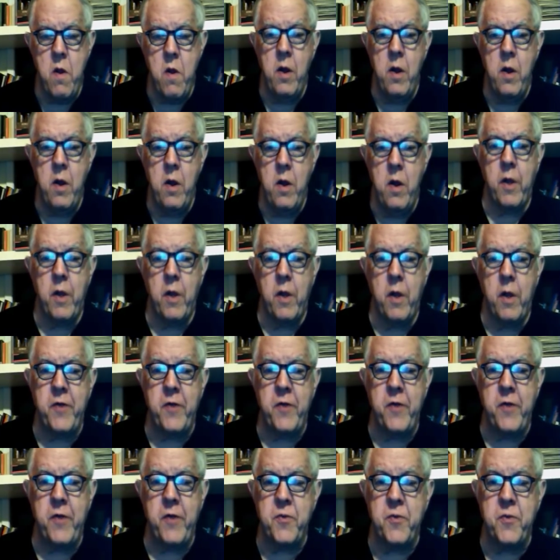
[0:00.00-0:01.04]
None of that
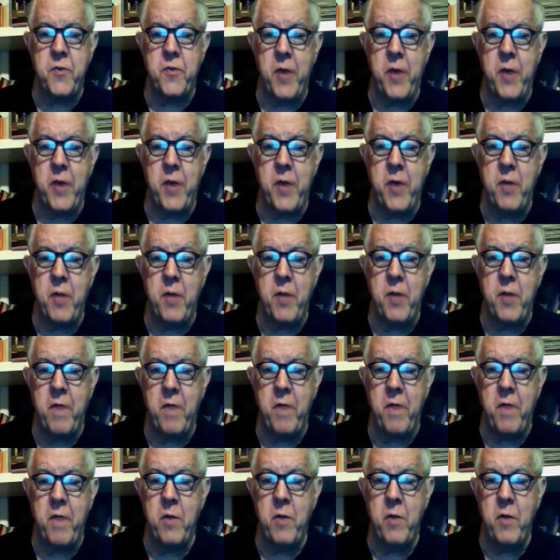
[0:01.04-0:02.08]
should surprise anybody
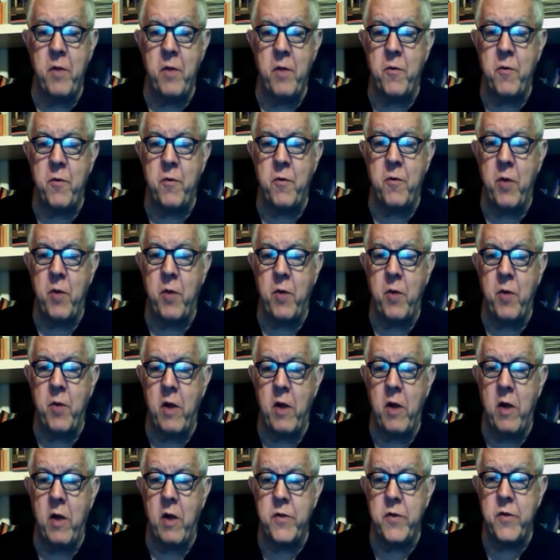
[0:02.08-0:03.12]
familiar with Troy
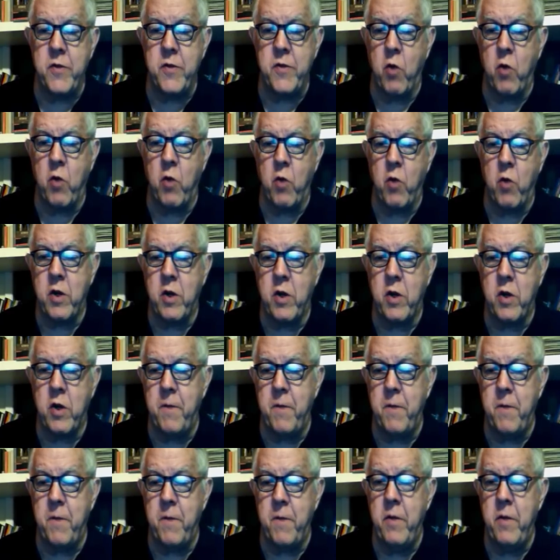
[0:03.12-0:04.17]
McLachlan's work.
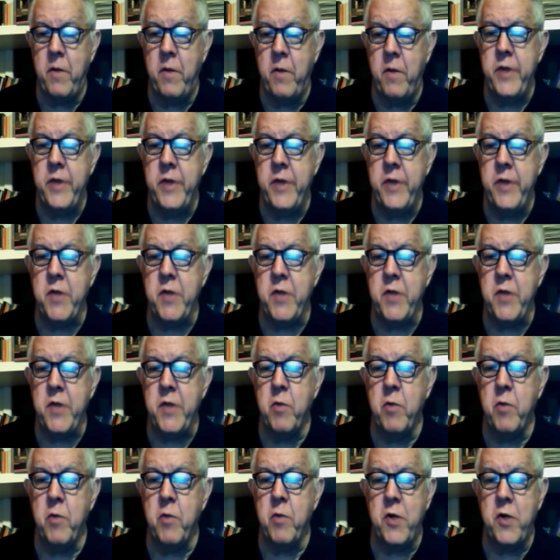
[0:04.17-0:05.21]
Seeing
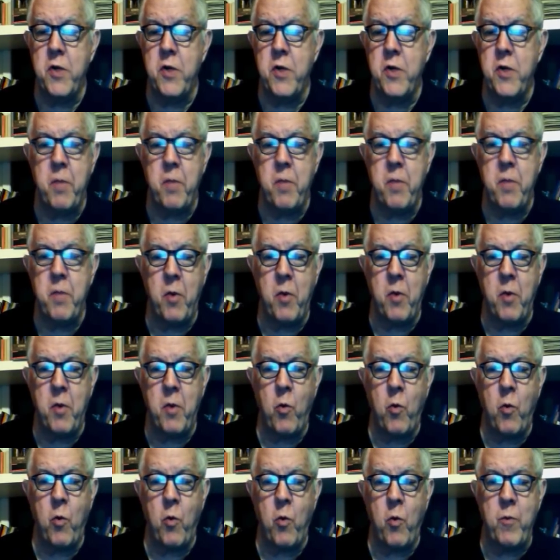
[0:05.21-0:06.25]
blue in a deep purple
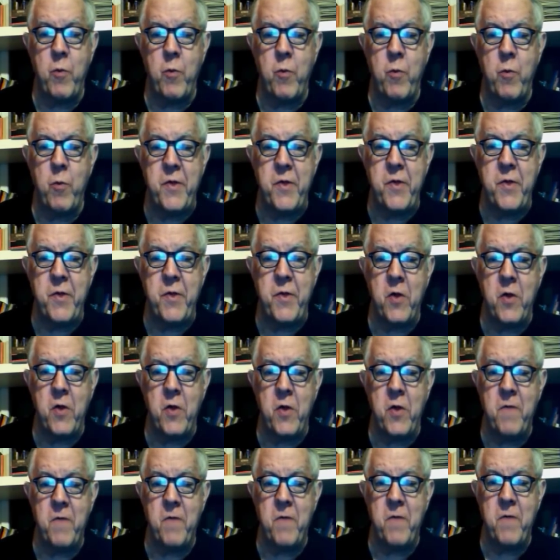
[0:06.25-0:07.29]
world would be difficult,
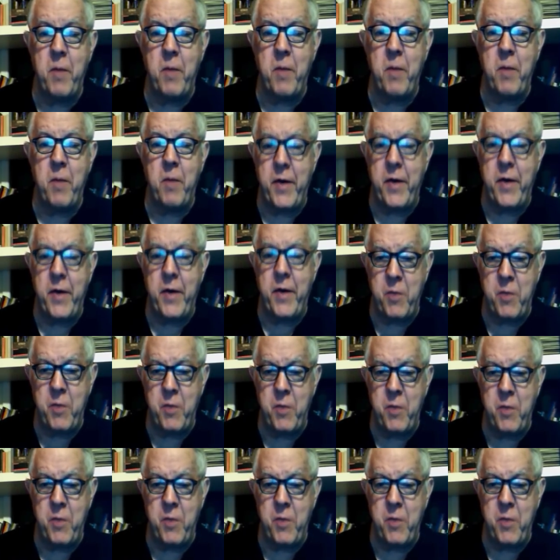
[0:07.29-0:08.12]
if not impossible.